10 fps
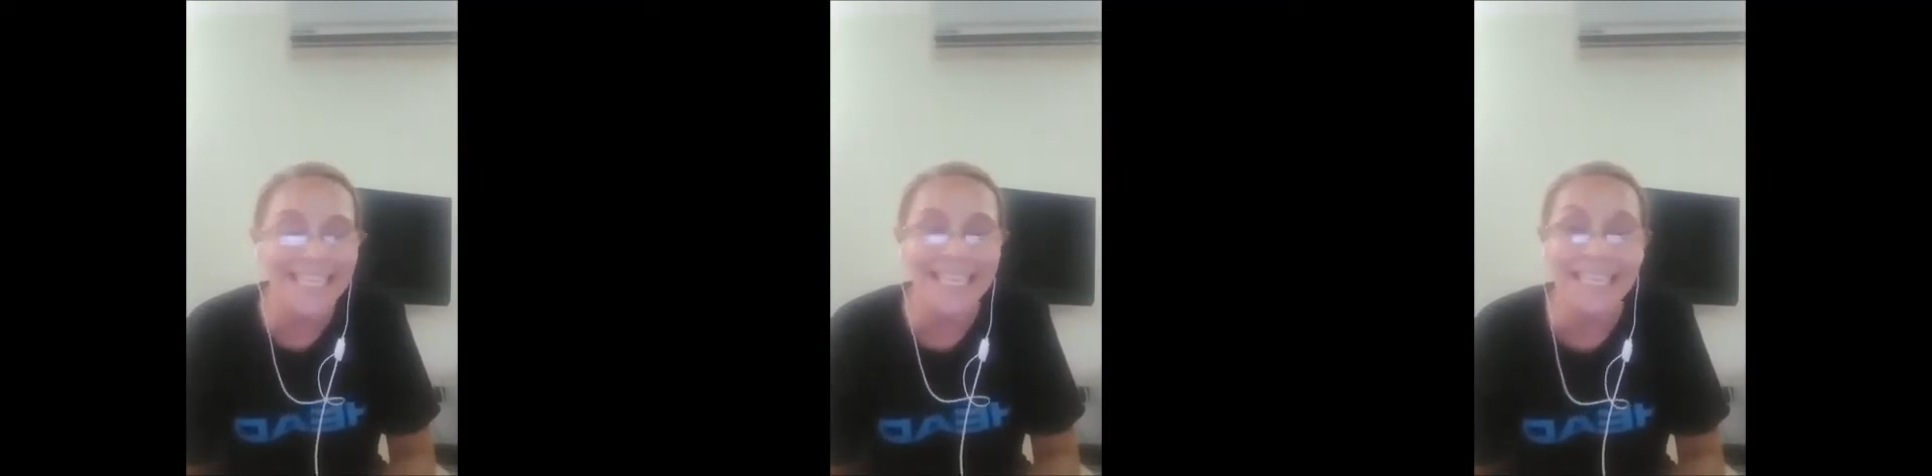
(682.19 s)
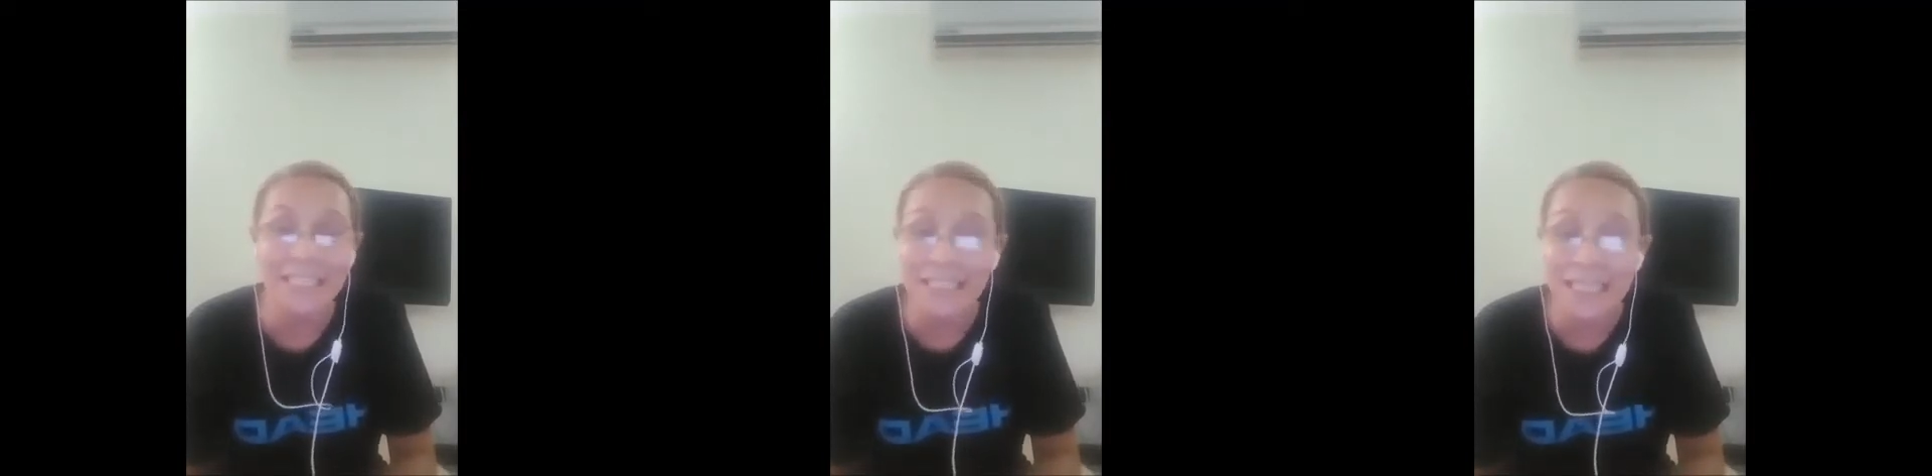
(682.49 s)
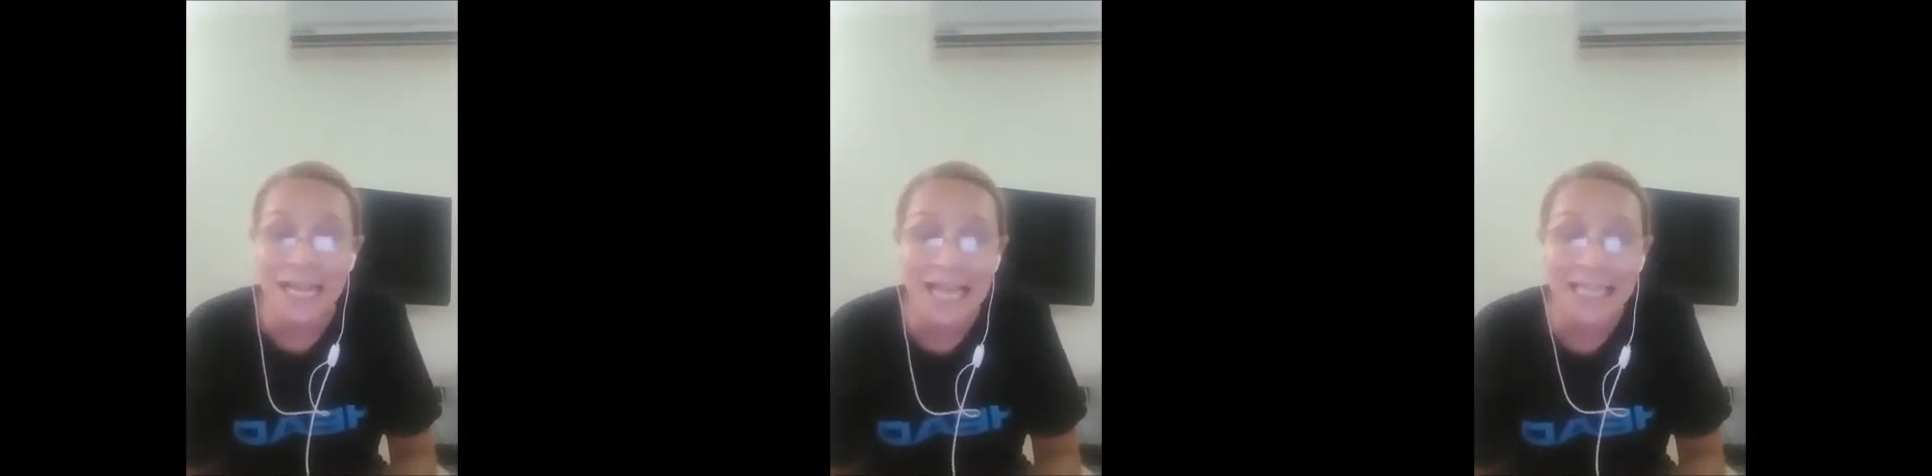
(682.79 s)
is this
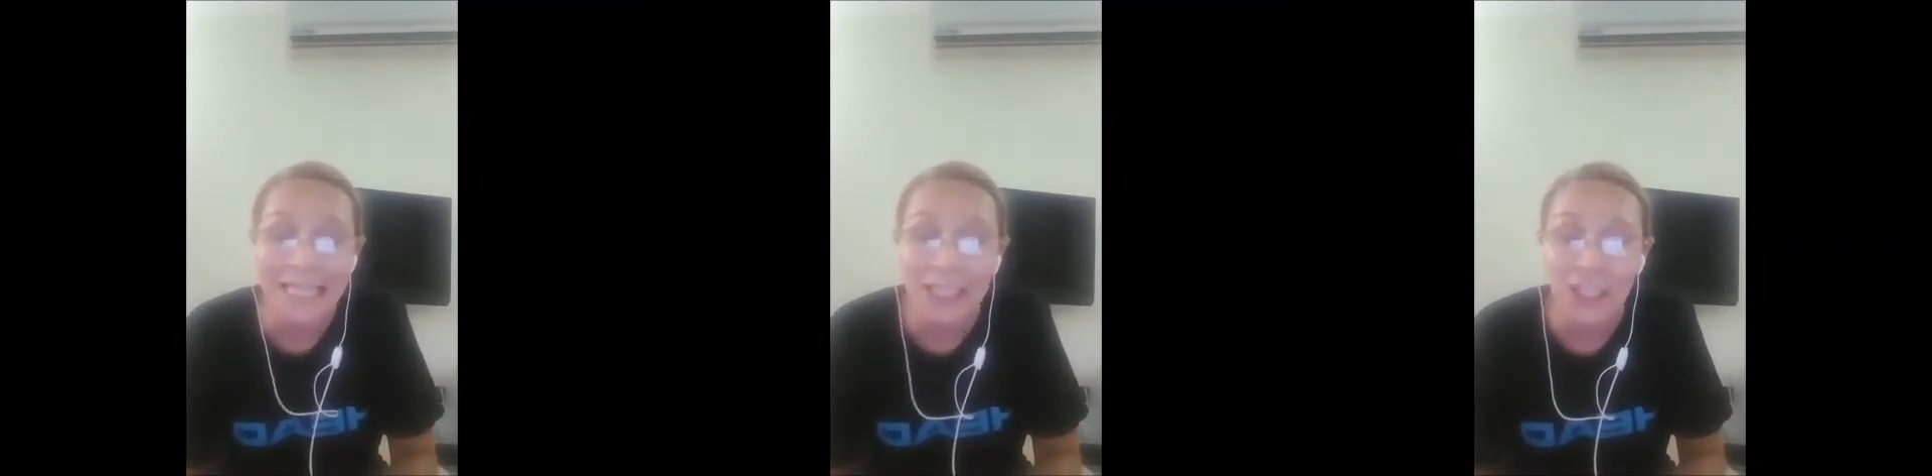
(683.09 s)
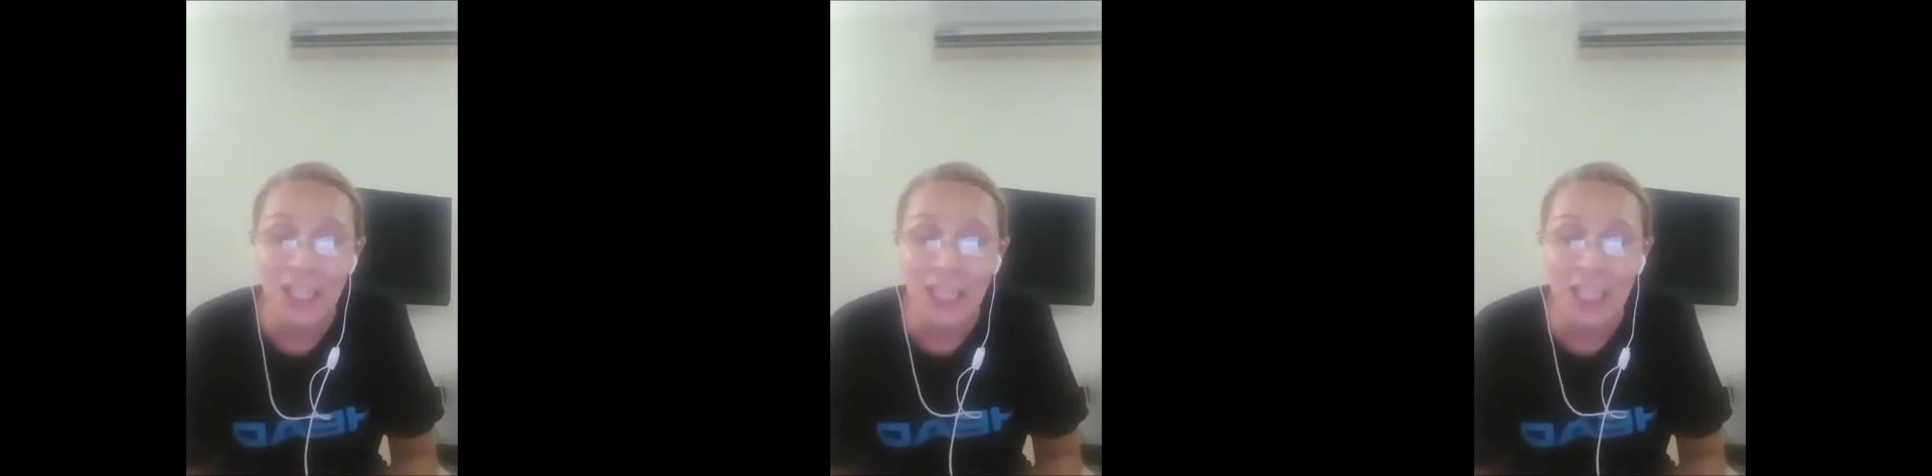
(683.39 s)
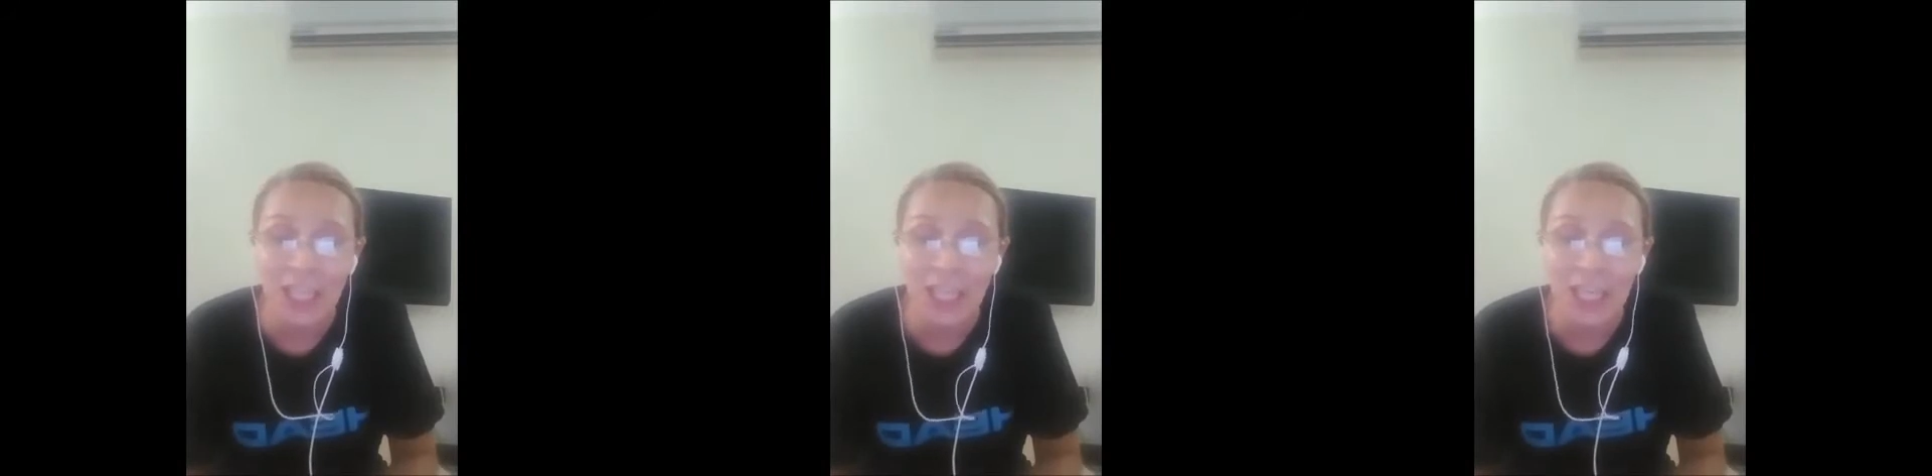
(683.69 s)
another little
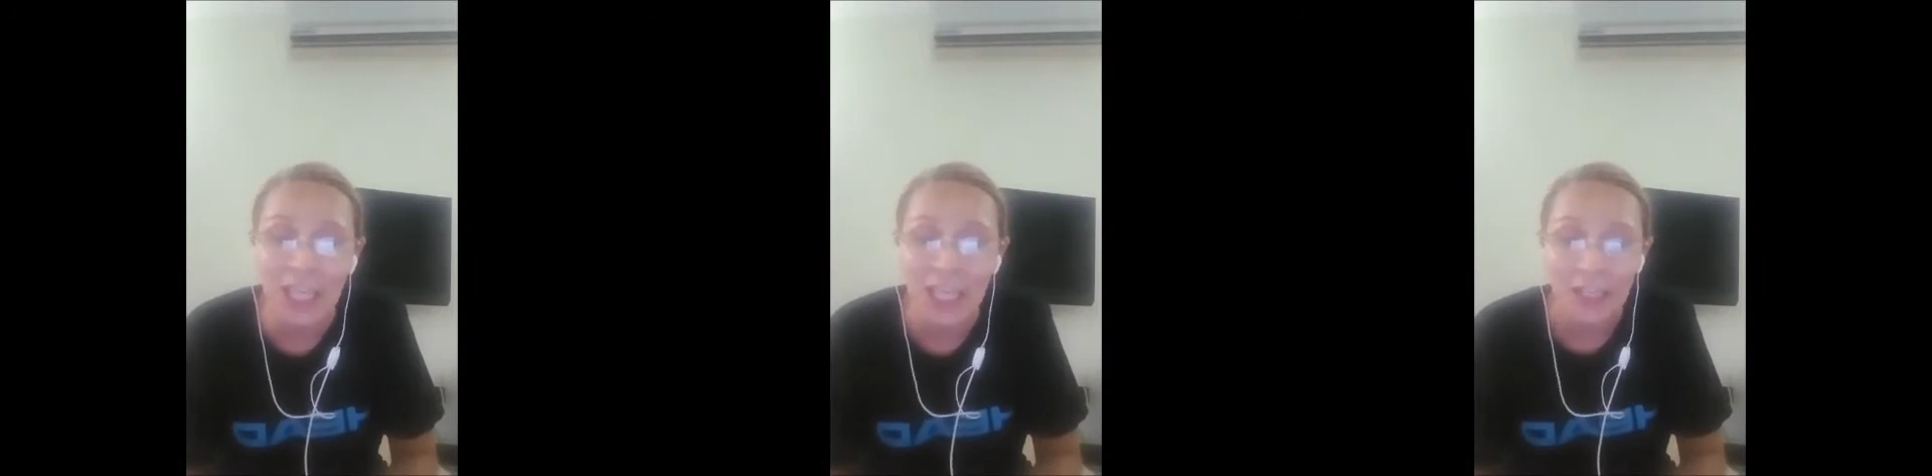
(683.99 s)
kitty?